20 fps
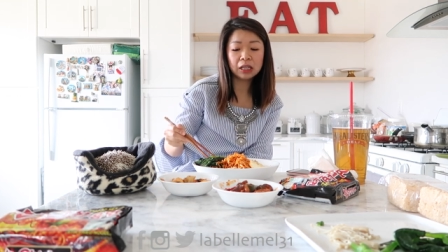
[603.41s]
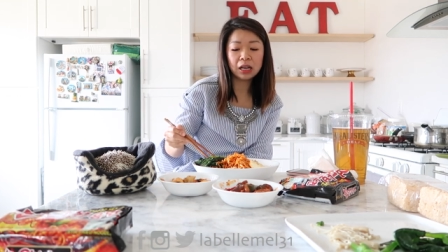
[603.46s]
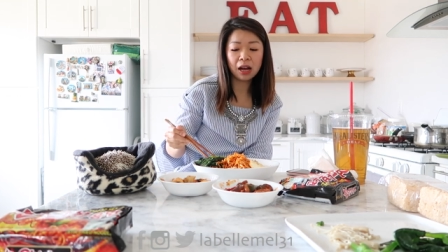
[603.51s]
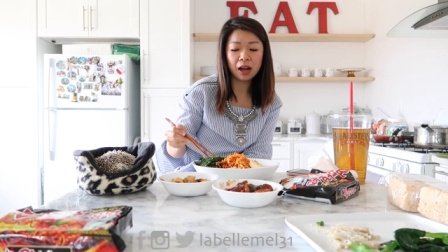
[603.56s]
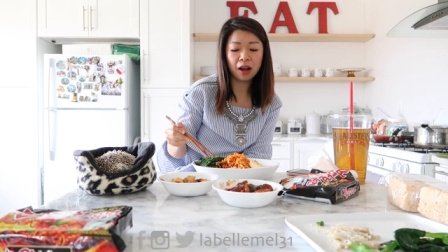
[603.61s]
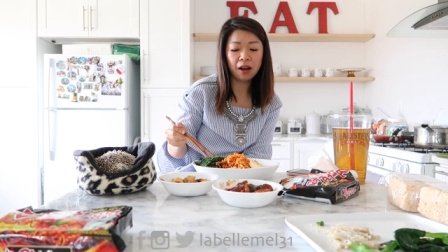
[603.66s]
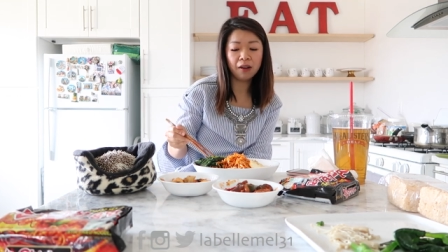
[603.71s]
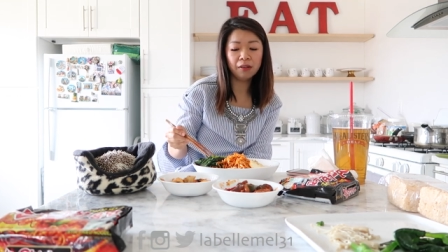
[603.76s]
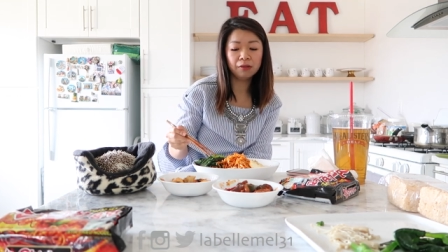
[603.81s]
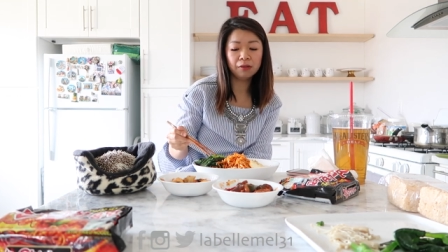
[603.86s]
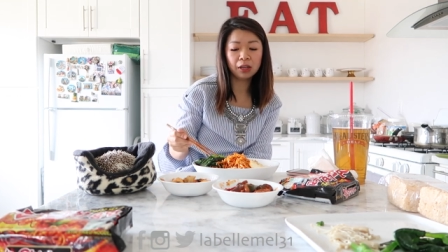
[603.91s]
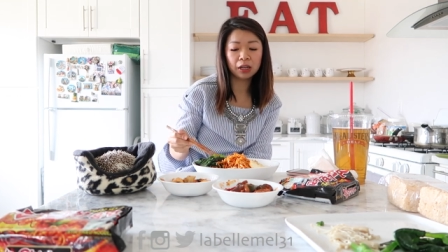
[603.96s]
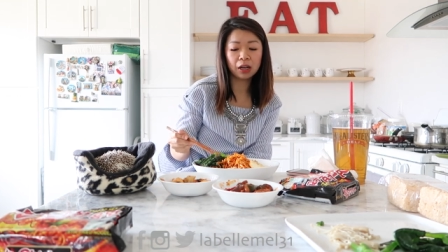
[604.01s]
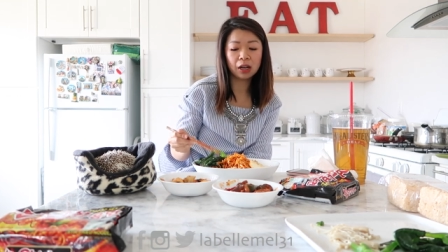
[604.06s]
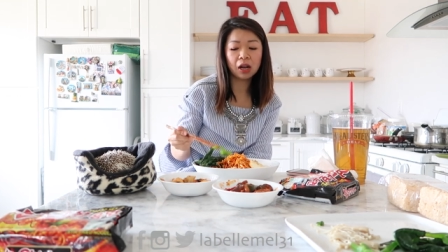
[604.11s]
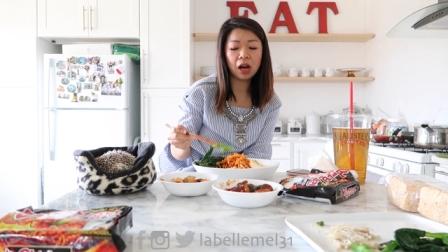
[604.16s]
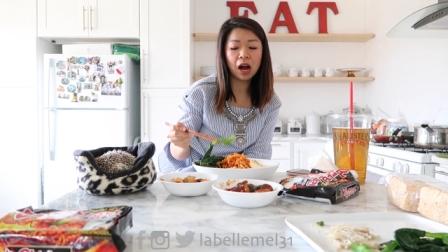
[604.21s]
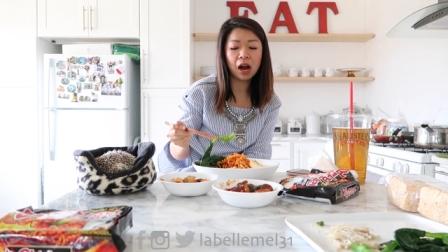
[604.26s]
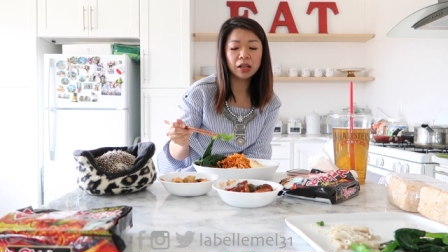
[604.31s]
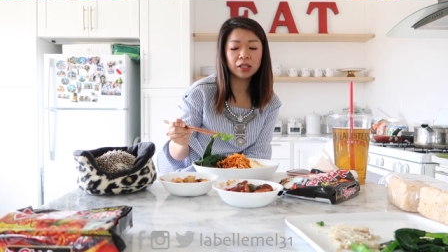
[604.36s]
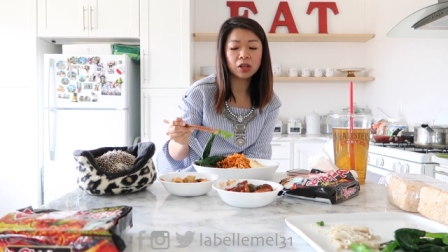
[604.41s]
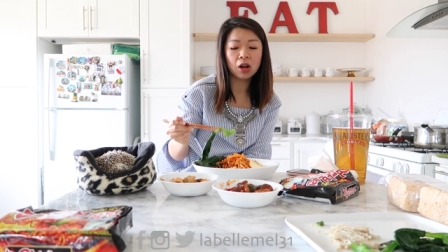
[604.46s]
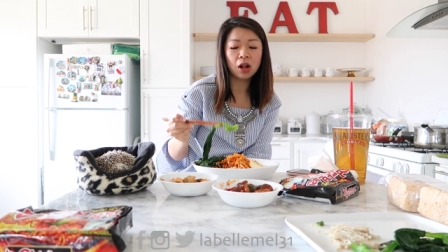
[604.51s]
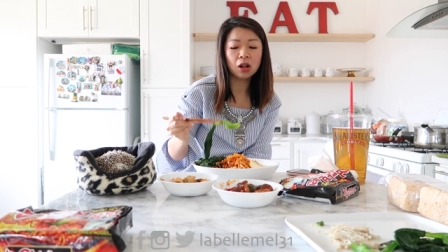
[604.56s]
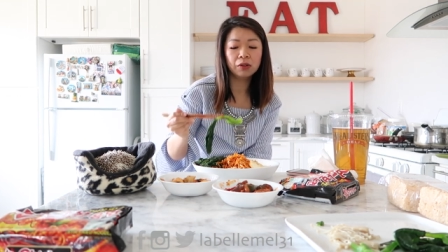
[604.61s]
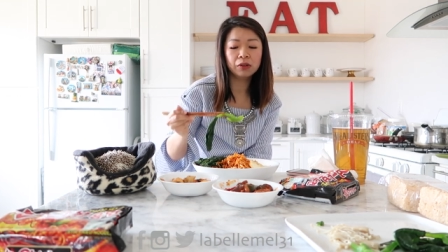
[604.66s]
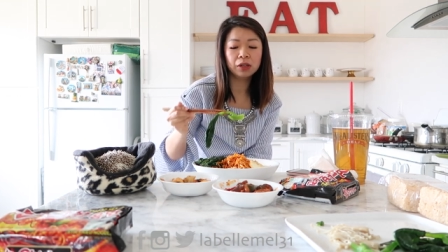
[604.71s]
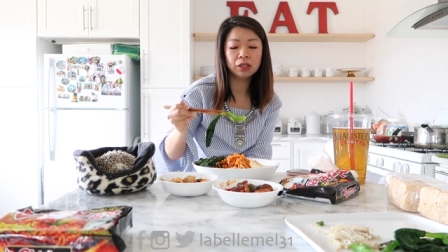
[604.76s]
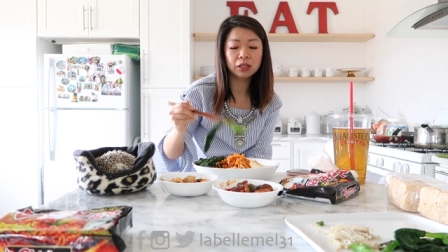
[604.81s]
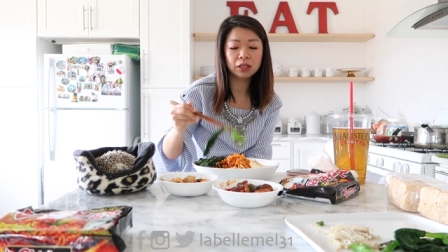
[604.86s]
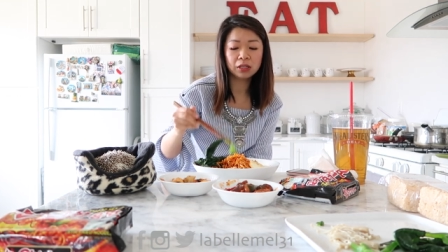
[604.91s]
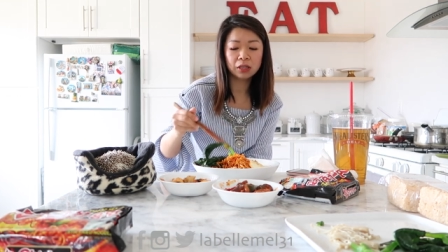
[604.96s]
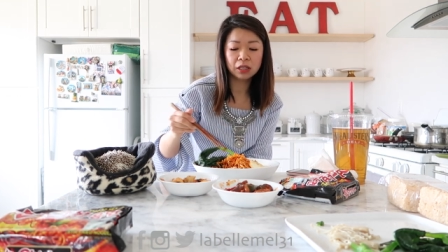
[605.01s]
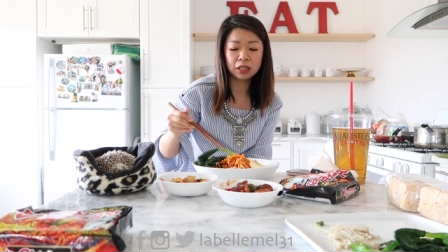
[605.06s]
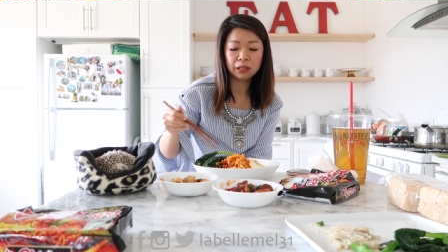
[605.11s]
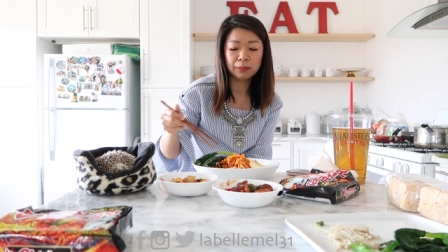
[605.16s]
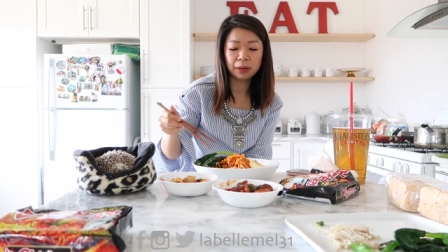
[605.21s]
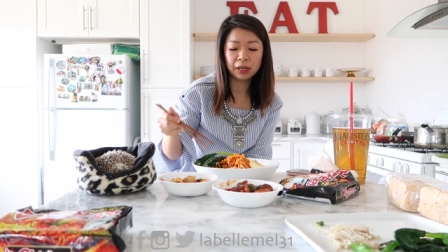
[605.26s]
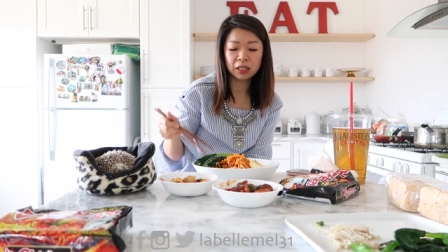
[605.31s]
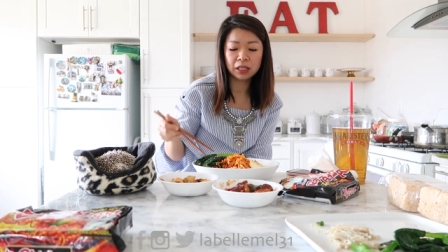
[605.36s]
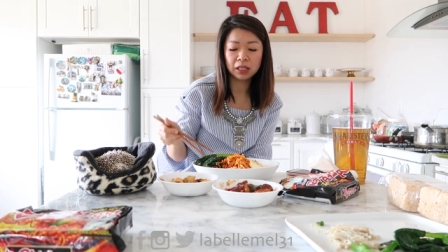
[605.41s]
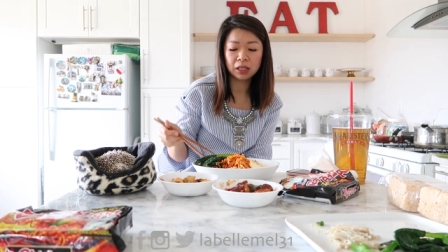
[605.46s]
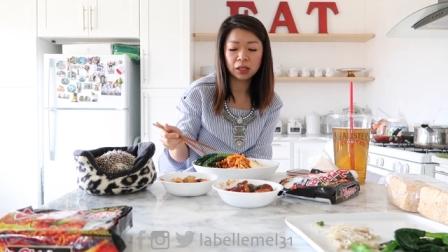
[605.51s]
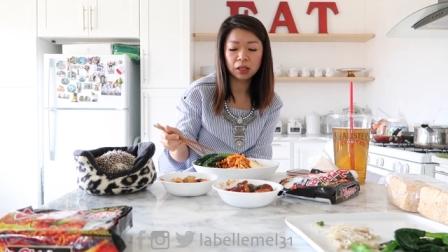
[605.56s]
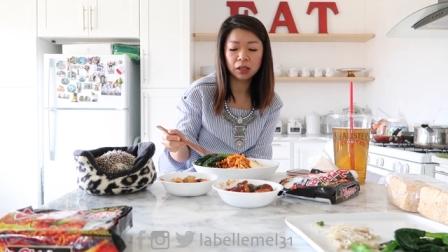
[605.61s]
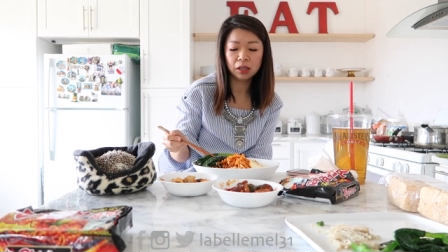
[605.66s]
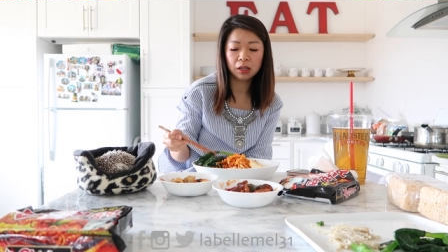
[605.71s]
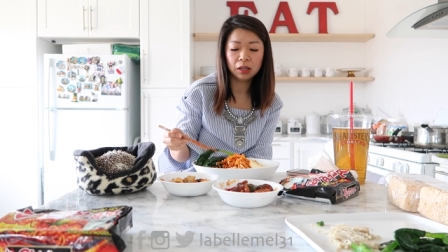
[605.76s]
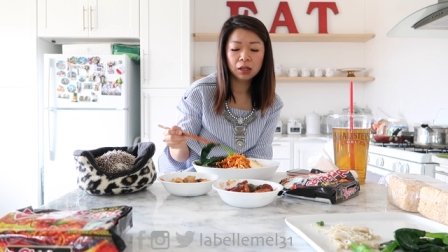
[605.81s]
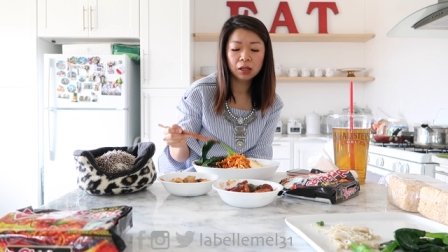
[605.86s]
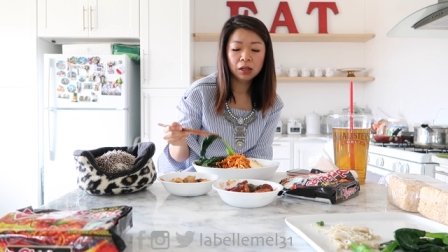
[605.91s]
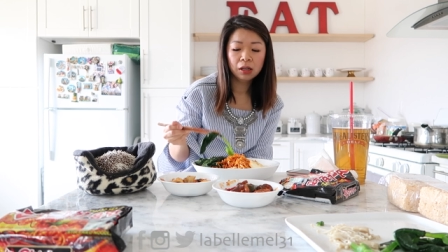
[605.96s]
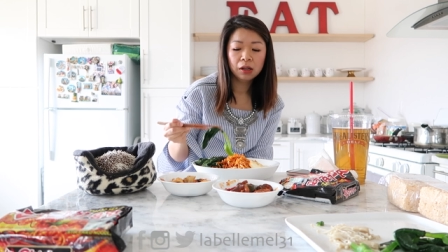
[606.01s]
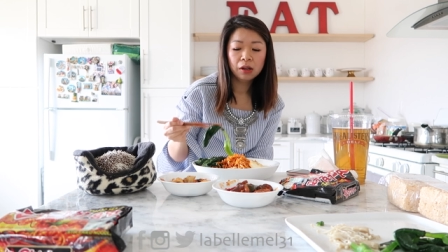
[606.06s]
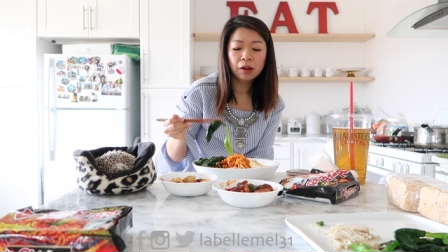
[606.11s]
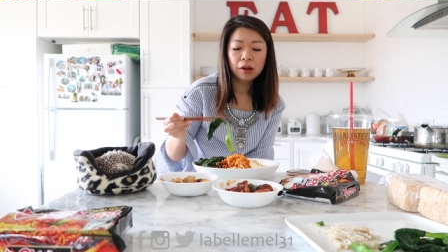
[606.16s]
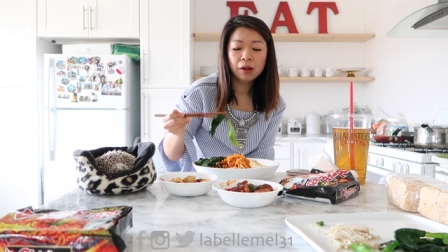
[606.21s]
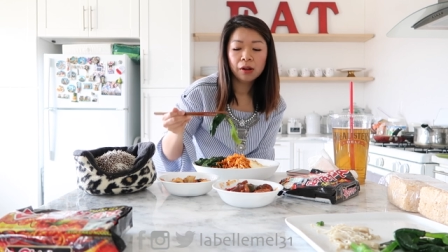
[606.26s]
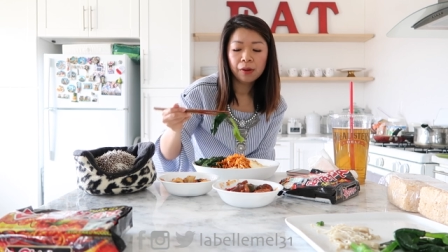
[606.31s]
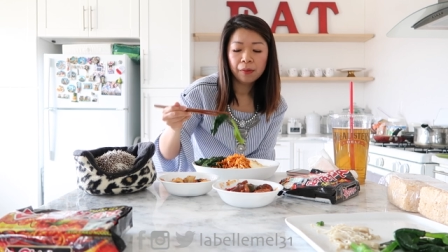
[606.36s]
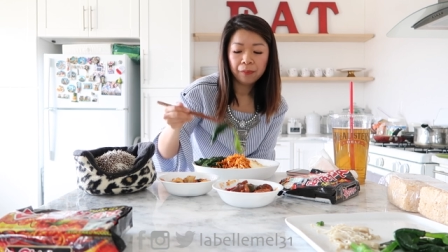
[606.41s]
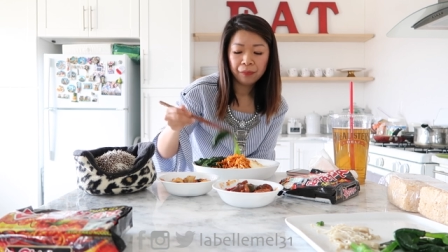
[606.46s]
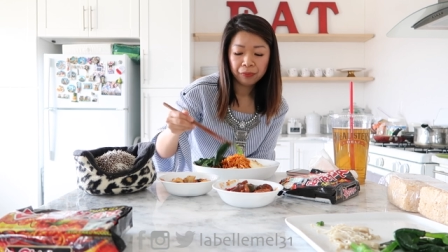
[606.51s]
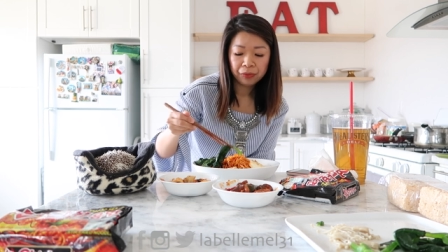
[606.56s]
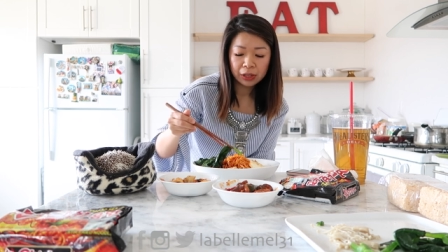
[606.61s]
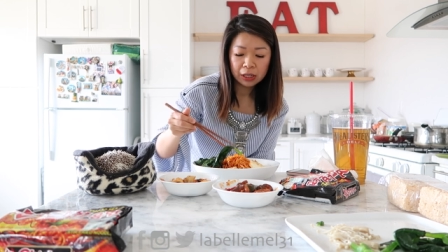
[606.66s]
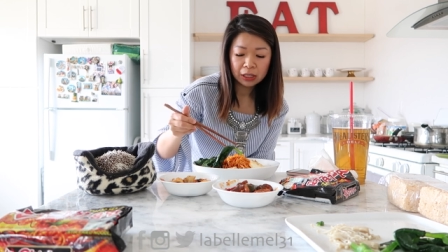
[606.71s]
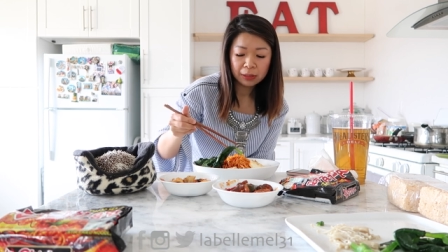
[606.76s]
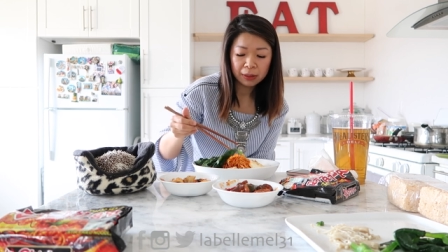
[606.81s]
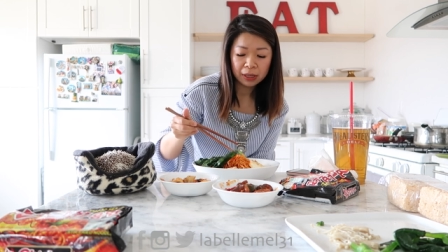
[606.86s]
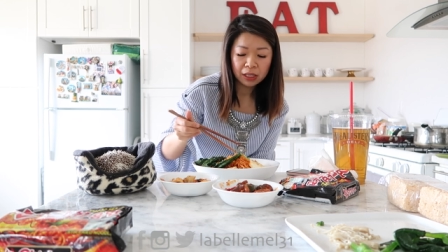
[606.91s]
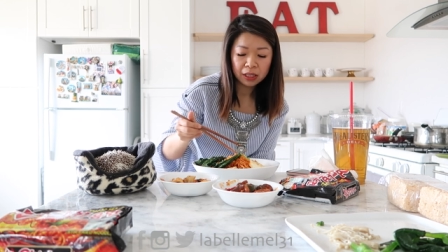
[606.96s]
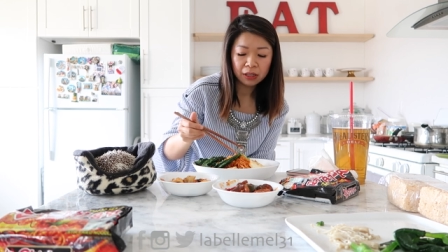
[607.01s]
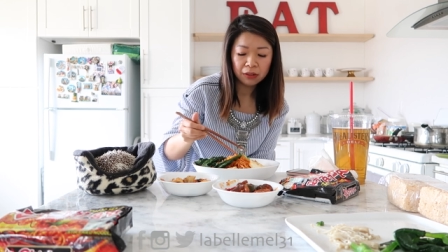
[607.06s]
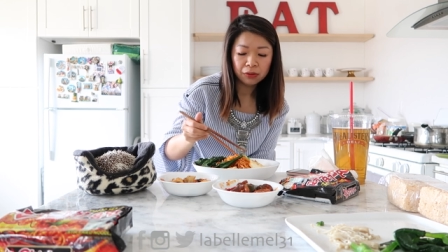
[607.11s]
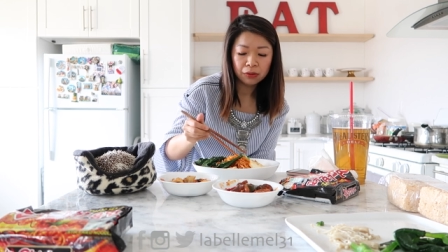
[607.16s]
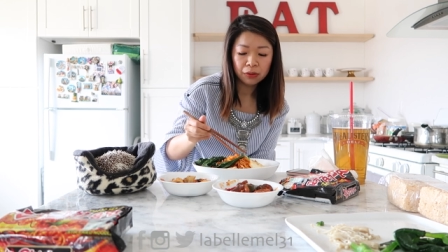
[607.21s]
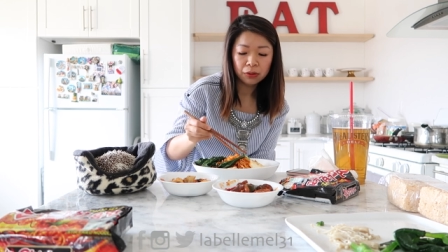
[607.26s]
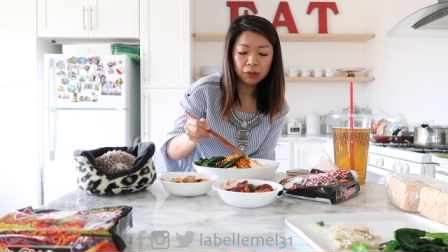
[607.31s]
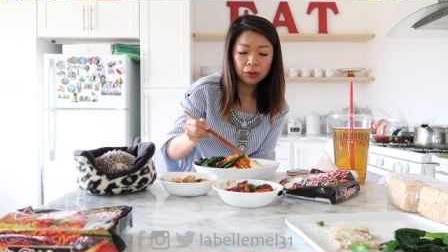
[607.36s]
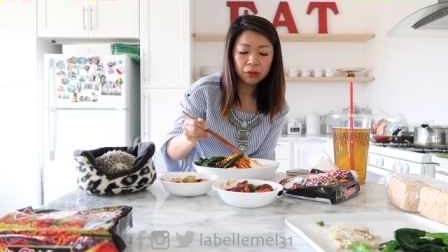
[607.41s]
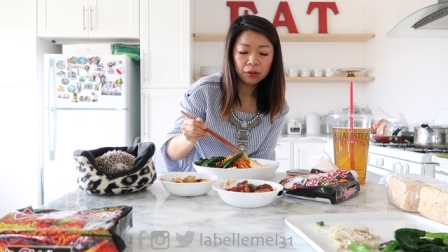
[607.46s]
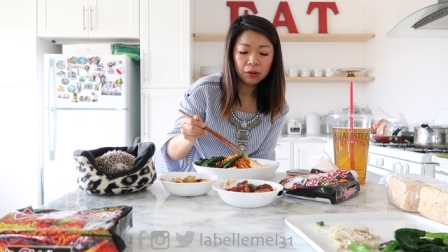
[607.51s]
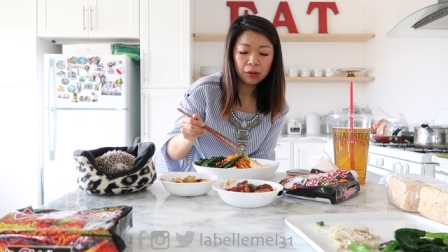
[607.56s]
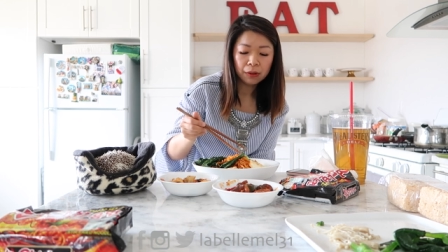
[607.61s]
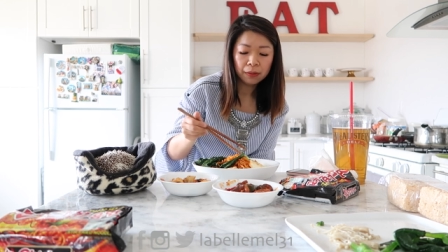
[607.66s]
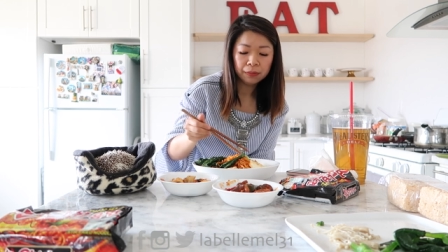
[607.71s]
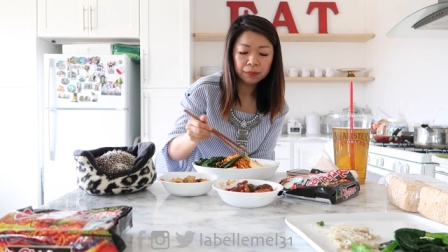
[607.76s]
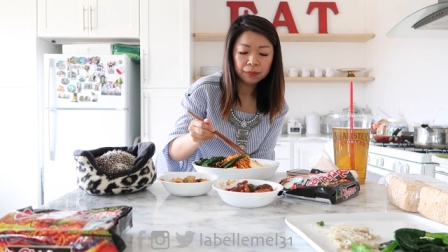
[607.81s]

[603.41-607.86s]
to have like a high tolerance in spicy, spicy food.